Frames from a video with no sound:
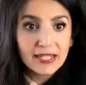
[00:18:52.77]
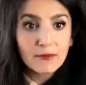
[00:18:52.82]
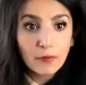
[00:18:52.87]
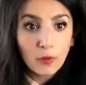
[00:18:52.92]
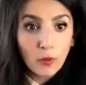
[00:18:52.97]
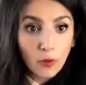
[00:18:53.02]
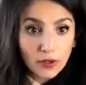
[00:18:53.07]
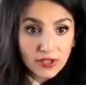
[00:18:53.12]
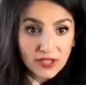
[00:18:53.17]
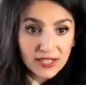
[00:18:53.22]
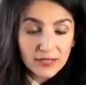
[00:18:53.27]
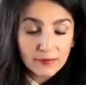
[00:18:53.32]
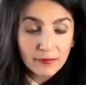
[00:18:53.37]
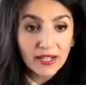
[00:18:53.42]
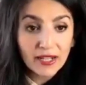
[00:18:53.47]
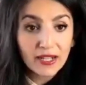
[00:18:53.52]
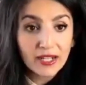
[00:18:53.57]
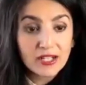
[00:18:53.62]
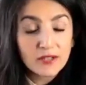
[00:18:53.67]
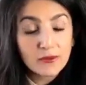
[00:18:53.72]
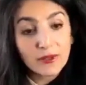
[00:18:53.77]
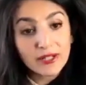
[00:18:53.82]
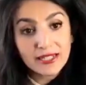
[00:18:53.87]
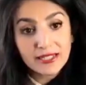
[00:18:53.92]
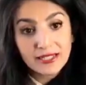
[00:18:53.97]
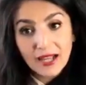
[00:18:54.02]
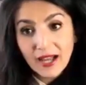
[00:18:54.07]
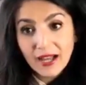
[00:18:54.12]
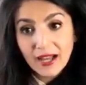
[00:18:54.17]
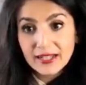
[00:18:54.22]
important, because what
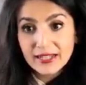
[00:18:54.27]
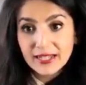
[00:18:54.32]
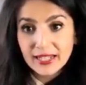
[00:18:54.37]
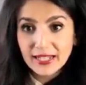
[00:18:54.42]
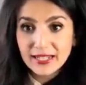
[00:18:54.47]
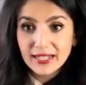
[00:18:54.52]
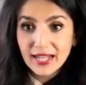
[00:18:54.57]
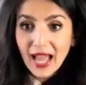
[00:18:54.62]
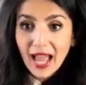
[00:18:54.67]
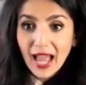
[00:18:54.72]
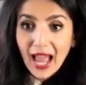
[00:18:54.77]
it does is,